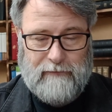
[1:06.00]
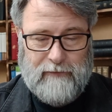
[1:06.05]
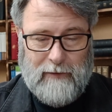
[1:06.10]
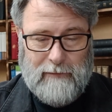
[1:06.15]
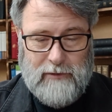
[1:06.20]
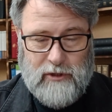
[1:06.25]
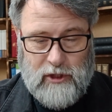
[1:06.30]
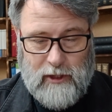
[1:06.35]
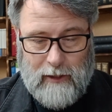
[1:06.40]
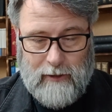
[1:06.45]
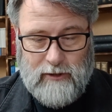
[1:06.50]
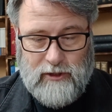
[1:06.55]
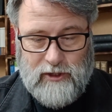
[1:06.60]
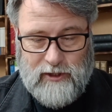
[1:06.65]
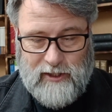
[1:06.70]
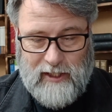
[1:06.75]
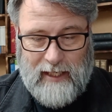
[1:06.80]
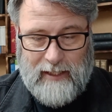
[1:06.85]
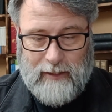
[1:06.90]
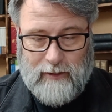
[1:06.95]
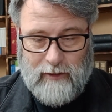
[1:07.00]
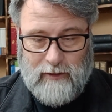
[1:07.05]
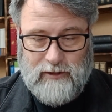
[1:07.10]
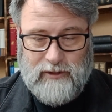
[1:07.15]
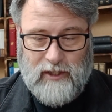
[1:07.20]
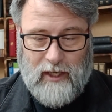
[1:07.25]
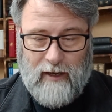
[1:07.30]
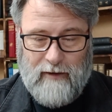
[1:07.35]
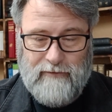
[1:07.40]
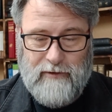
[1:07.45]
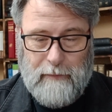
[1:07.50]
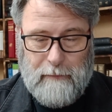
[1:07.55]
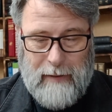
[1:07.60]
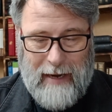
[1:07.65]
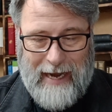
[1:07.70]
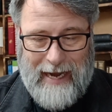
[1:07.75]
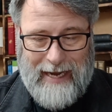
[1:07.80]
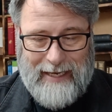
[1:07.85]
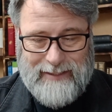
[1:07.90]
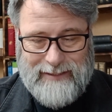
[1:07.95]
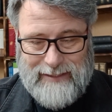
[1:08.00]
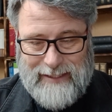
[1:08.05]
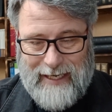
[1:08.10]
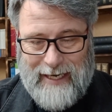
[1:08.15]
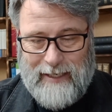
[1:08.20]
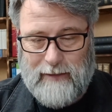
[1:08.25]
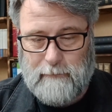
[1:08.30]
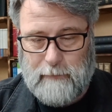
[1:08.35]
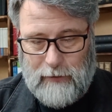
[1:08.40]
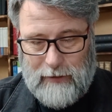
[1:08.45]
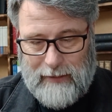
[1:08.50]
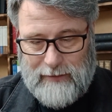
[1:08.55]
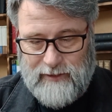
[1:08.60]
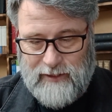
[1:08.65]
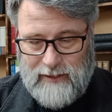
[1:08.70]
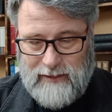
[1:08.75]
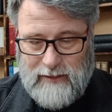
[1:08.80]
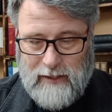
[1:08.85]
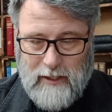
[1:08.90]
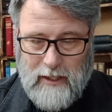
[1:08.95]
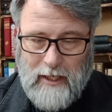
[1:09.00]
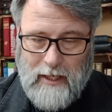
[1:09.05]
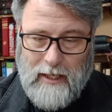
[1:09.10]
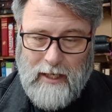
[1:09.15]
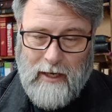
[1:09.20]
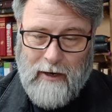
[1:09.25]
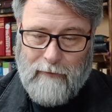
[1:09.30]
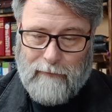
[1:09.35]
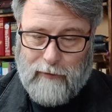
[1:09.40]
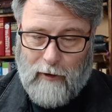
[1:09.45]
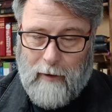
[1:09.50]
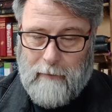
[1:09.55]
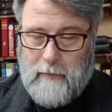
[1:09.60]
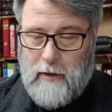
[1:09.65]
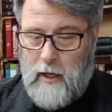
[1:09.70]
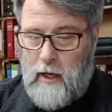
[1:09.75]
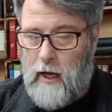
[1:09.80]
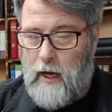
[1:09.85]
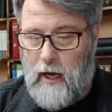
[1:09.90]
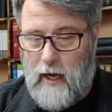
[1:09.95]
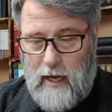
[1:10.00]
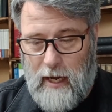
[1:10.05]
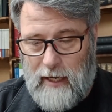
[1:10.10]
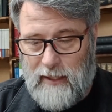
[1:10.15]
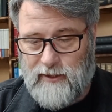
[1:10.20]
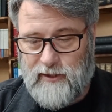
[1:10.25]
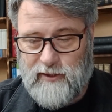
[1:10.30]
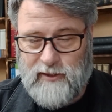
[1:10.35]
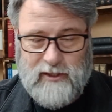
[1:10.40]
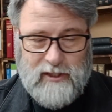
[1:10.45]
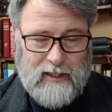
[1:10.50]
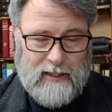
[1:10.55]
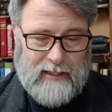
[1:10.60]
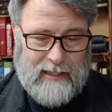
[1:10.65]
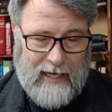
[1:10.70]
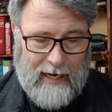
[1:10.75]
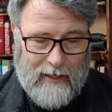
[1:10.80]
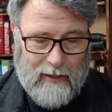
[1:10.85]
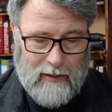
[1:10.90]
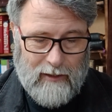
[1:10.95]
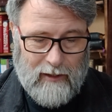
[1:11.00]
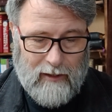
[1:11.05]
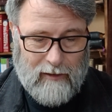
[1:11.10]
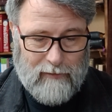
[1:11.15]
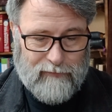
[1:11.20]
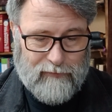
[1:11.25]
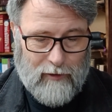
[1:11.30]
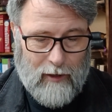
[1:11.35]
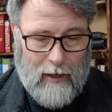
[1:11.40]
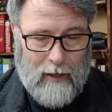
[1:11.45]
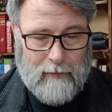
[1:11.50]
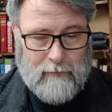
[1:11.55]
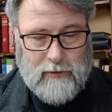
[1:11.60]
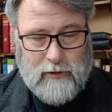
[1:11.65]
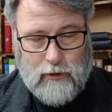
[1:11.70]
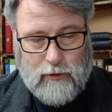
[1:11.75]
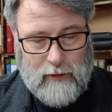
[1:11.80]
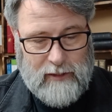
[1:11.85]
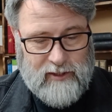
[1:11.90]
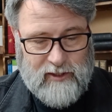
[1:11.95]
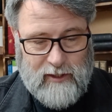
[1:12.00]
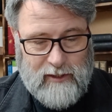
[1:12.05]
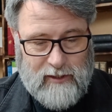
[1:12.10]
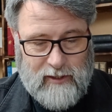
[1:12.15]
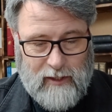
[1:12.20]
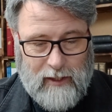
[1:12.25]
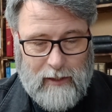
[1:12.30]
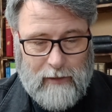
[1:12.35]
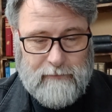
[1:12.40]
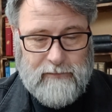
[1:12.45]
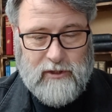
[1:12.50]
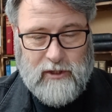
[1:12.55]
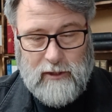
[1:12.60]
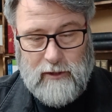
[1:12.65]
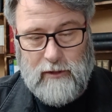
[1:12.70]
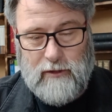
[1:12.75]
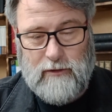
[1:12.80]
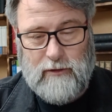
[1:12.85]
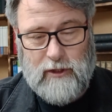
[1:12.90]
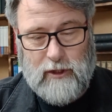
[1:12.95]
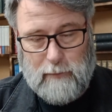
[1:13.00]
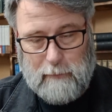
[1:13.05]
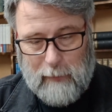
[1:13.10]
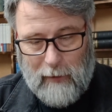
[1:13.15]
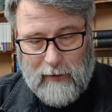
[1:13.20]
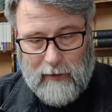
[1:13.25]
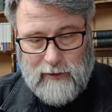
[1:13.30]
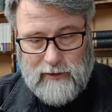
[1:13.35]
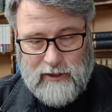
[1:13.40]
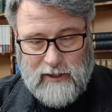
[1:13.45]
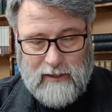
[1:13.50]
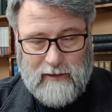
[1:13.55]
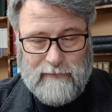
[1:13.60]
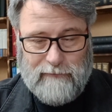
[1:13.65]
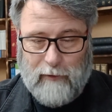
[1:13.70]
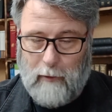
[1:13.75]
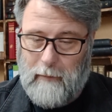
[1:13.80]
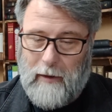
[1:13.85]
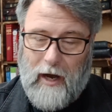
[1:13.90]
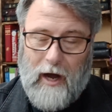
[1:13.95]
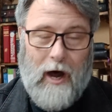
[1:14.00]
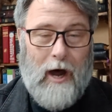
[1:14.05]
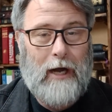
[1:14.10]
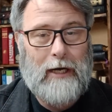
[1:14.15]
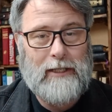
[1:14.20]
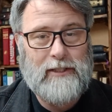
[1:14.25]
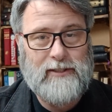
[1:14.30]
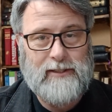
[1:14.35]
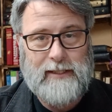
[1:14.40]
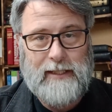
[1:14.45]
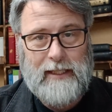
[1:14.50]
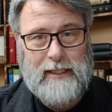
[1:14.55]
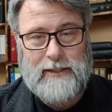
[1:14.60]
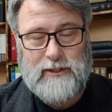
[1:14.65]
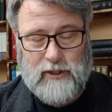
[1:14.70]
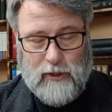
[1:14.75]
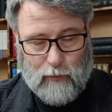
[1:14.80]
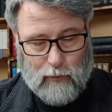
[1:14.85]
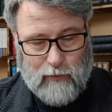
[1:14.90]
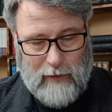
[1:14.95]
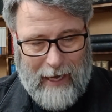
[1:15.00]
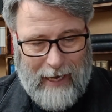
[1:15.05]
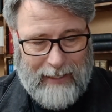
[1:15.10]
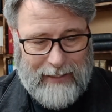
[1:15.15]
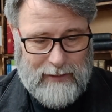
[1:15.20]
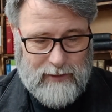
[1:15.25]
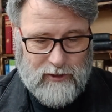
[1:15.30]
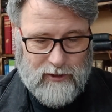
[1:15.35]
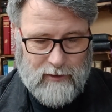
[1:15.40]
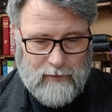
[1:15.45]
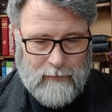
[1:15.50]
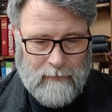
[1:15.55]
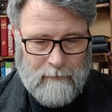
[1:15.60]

from church thinkers of the past and present, from Huss to Keller, from Chrysostom to Spurgeon, from Augustine to Wright.